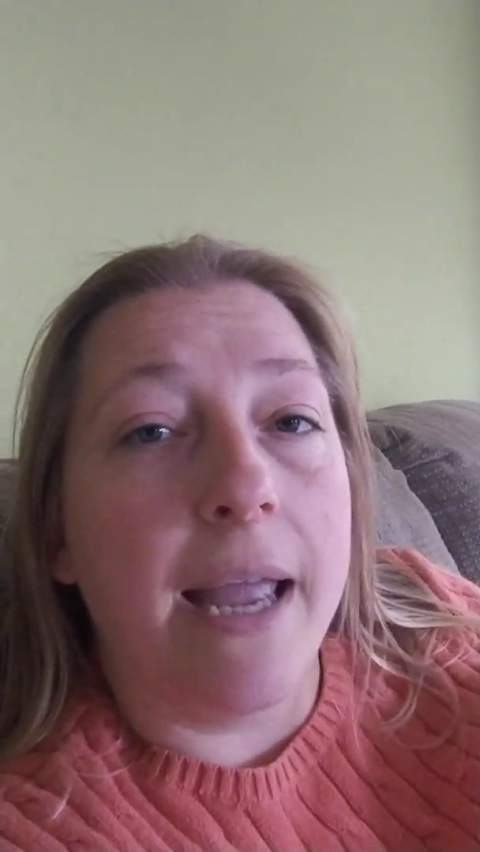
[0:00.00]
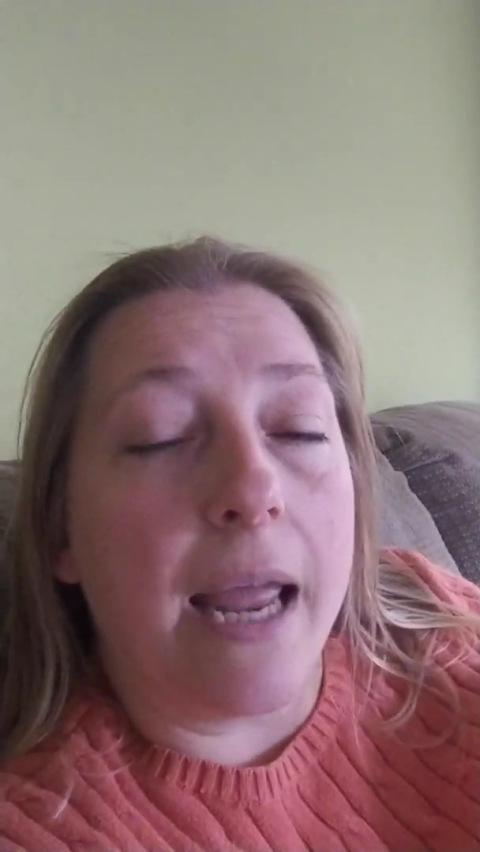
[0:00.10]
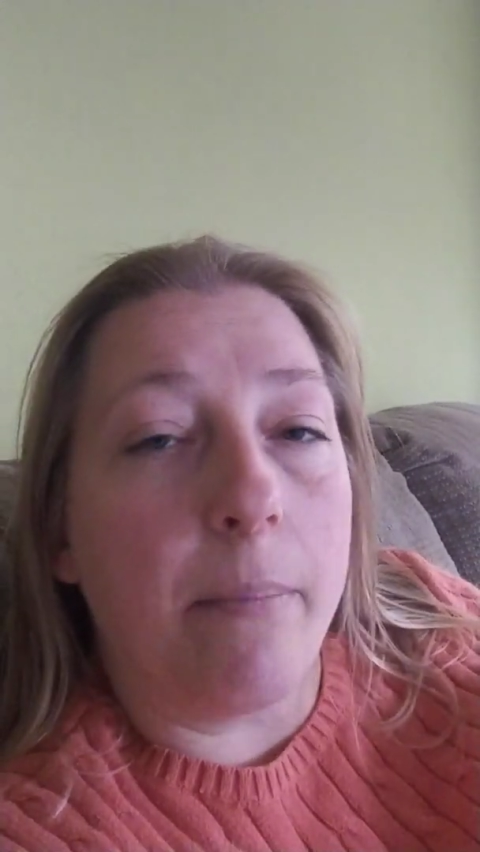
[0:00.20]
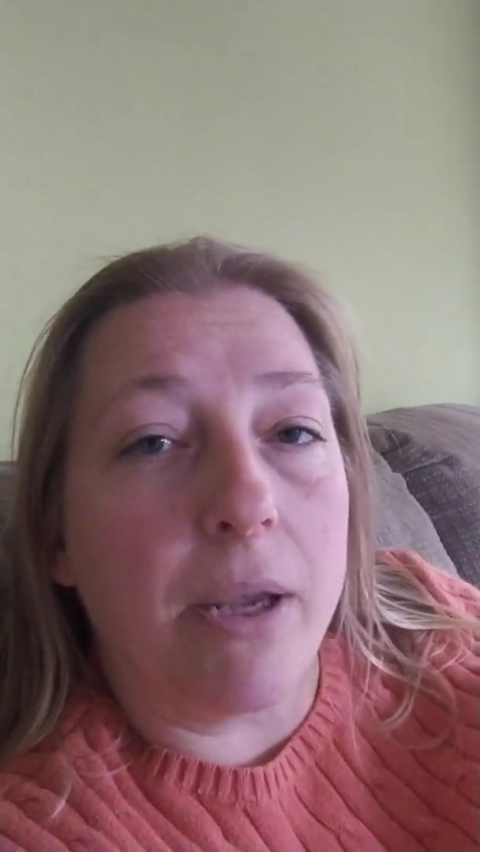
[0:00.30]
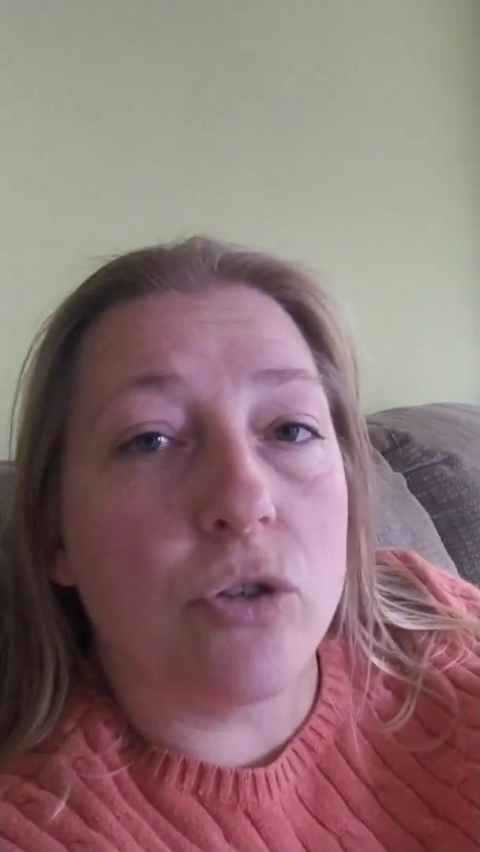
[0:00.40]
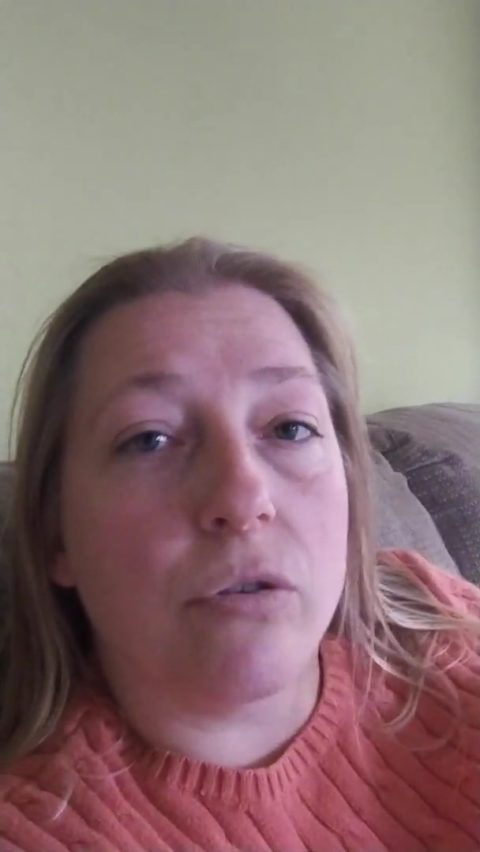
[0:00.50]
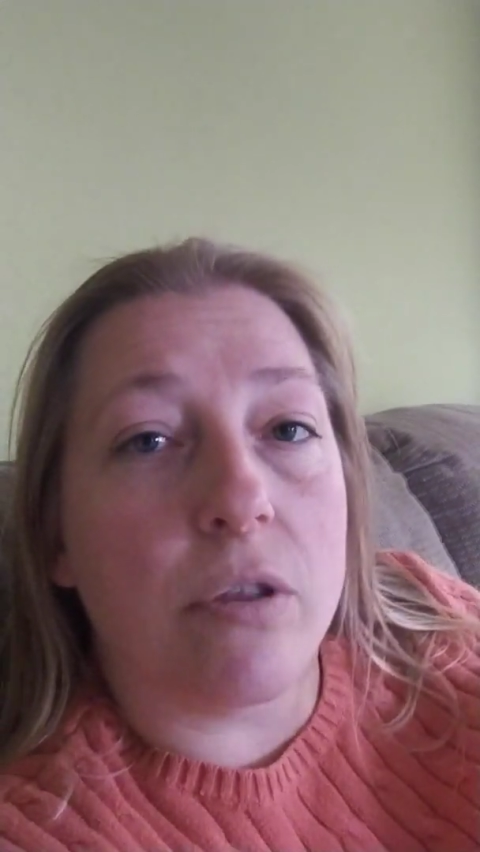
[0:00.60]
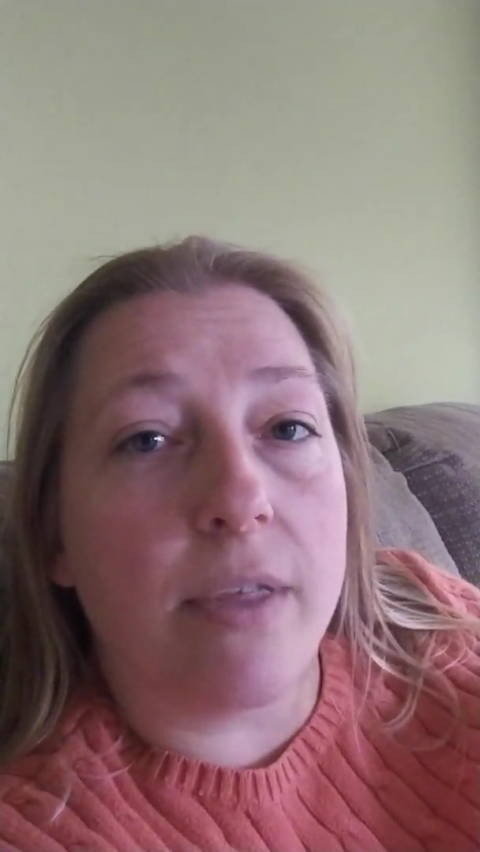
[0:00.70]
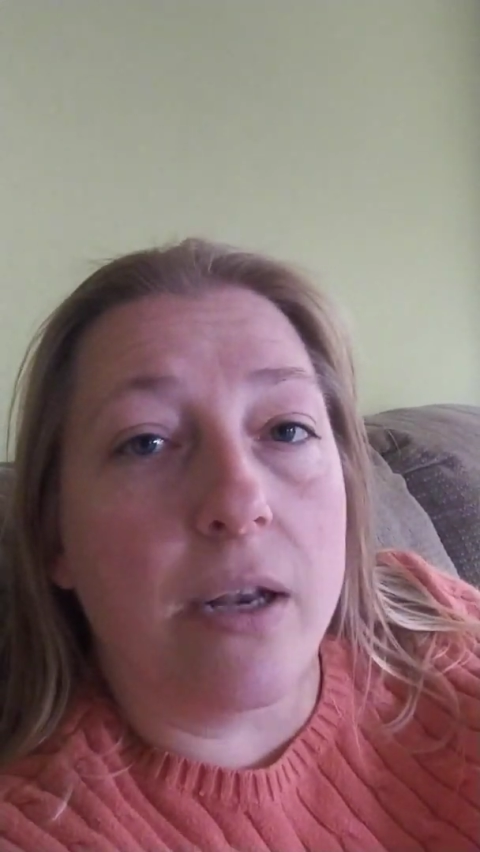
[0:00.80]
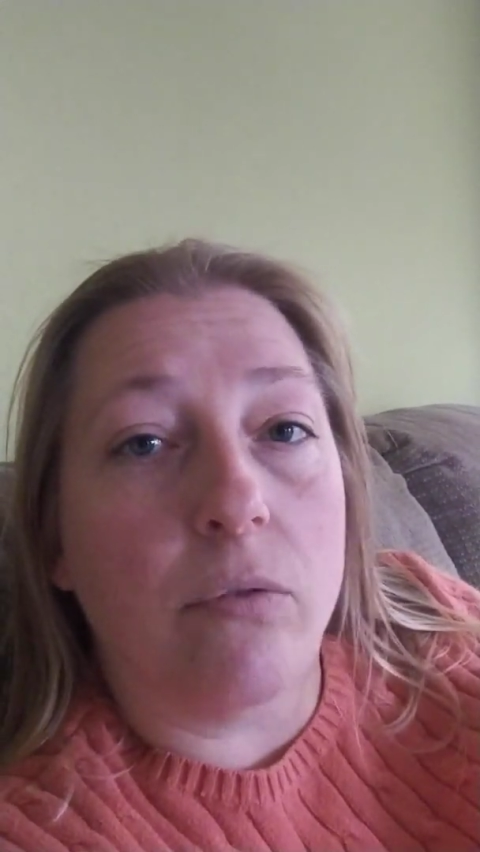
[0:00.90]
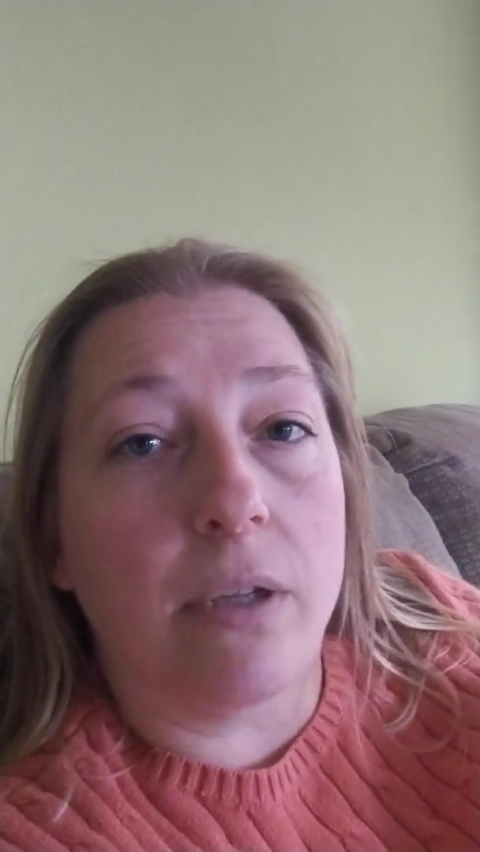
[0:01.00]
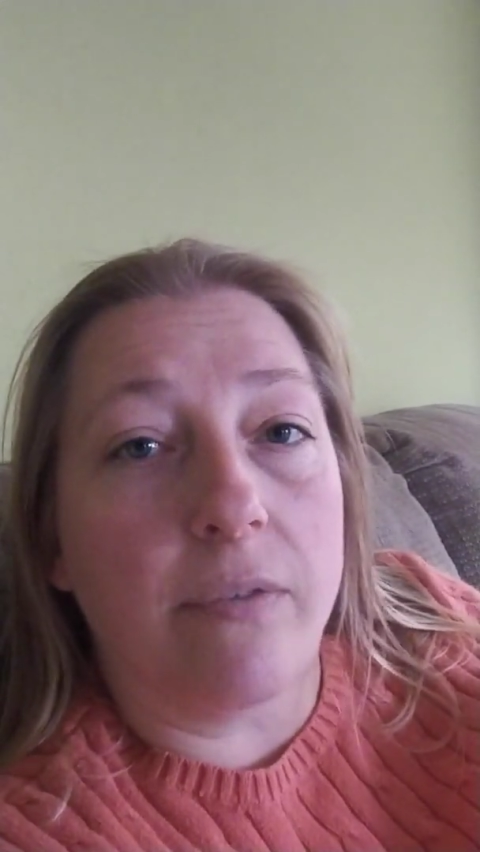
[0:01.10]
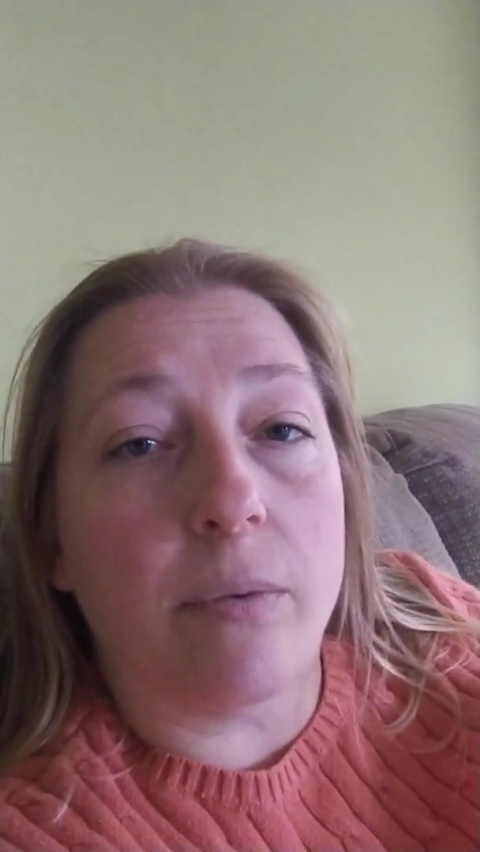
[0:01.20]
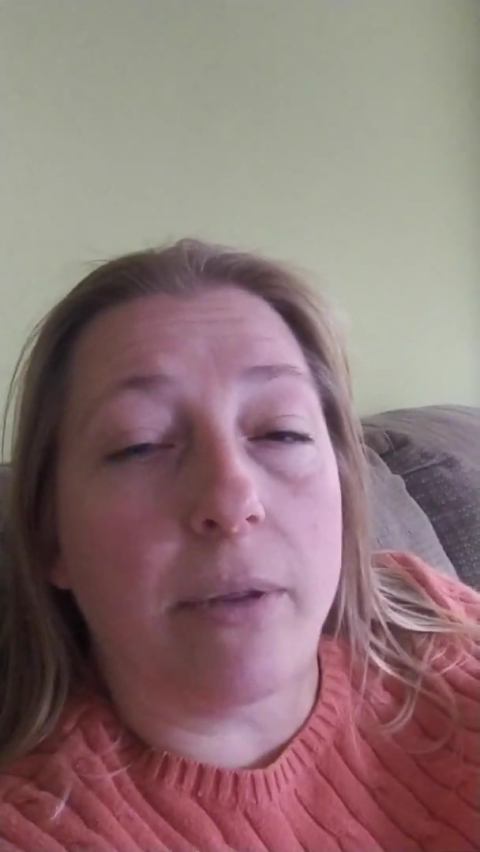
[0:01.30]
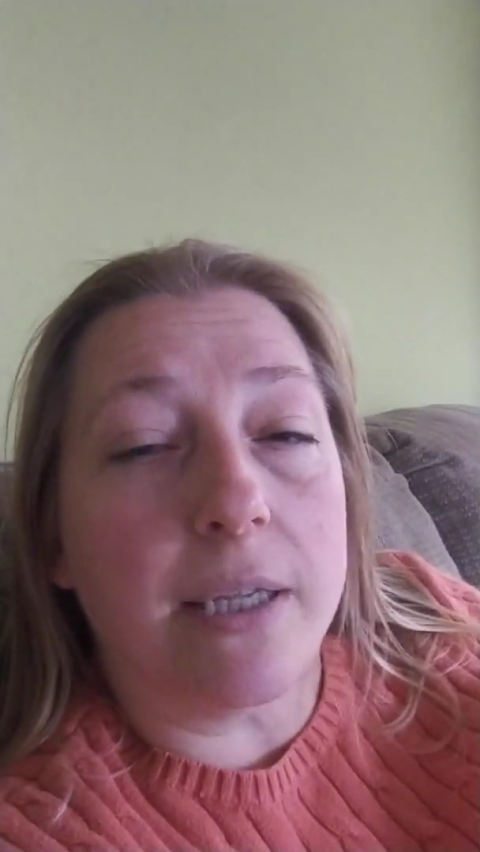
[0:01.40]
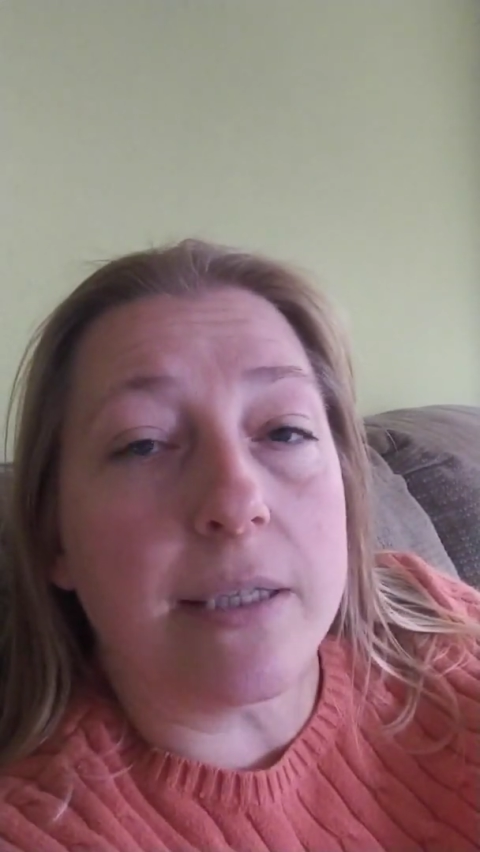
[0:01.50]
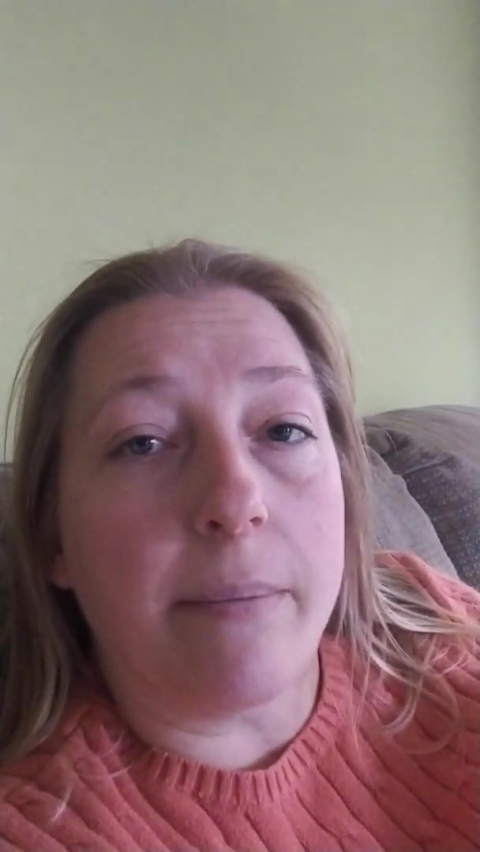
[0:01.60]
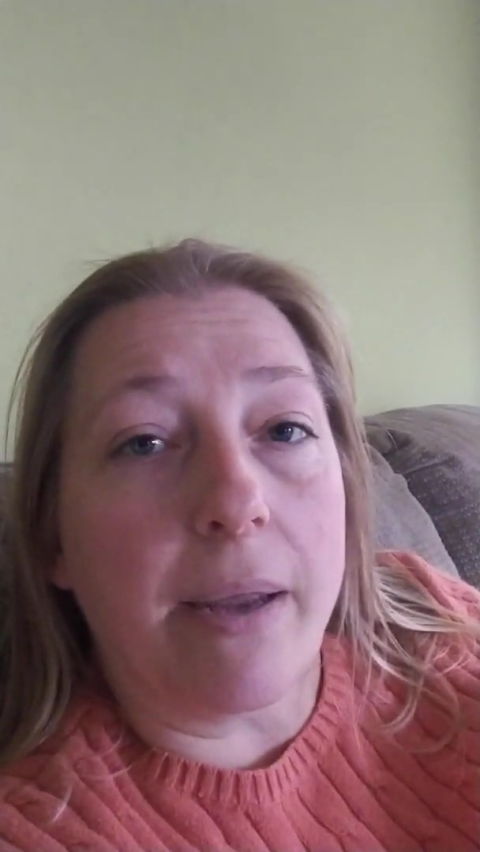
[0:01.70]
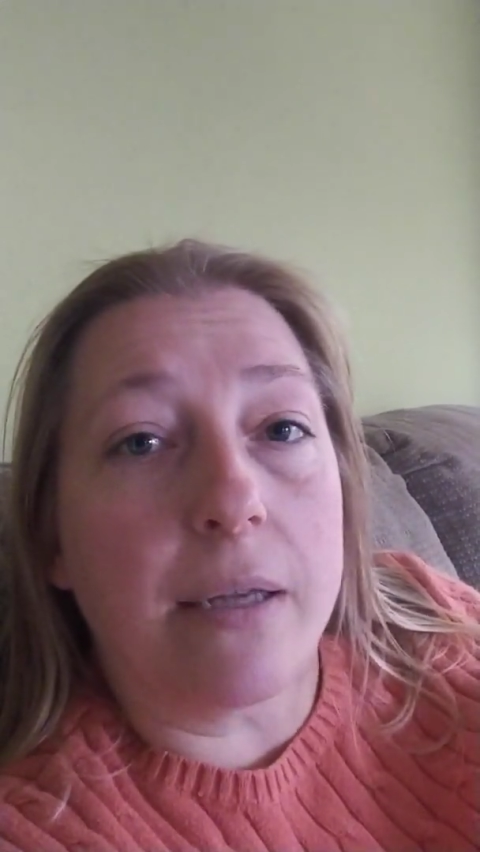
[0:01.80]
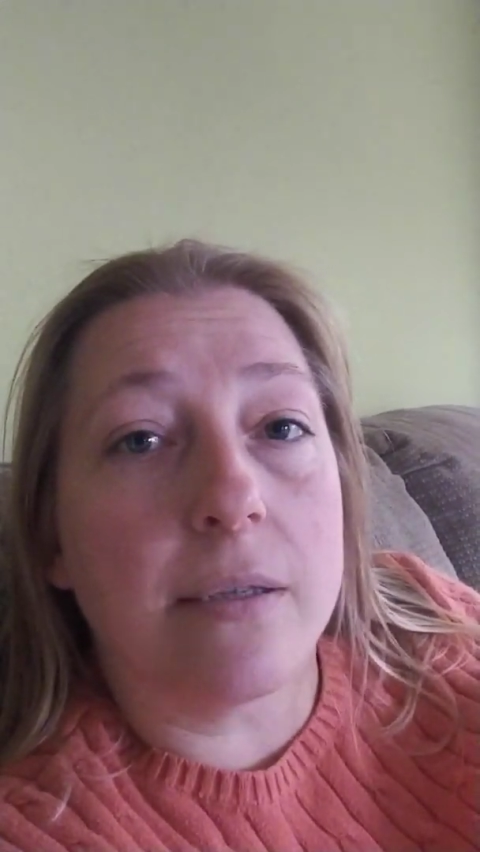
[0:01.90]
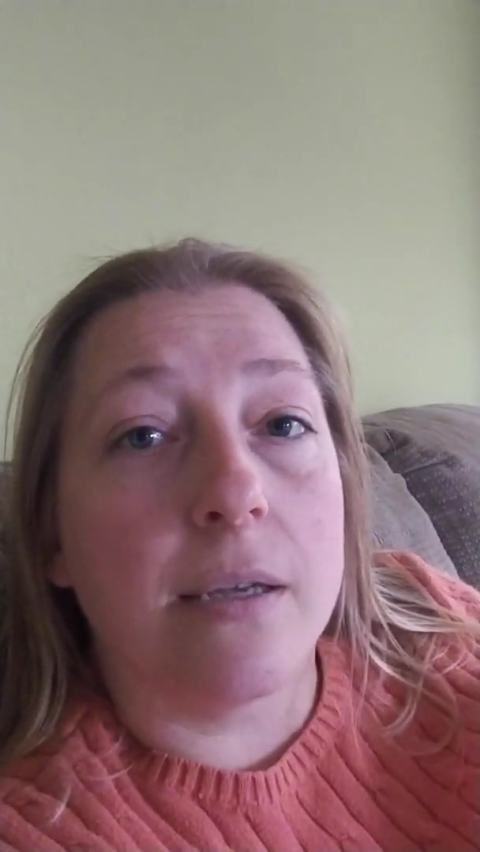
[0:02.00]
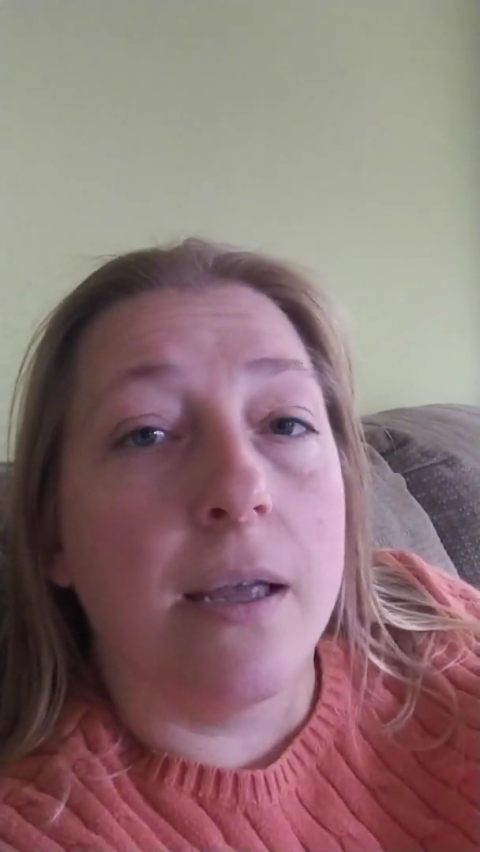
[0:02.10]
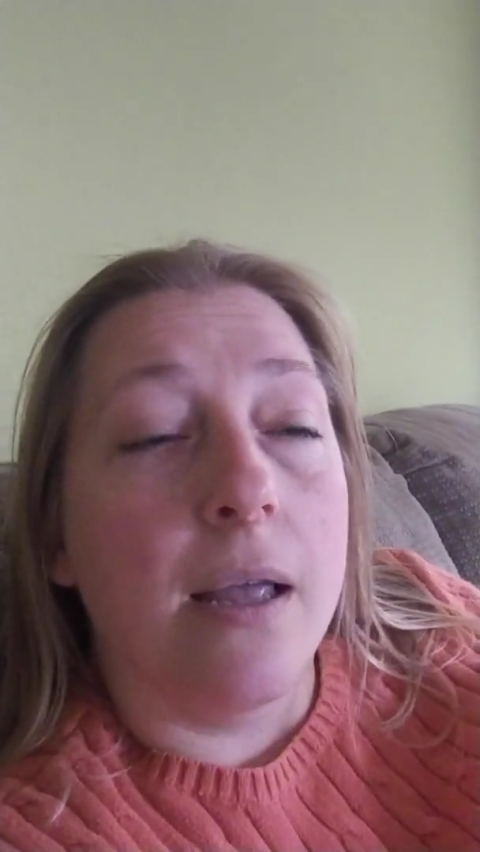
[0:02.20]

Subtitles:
and make sure that they don't leave the place command.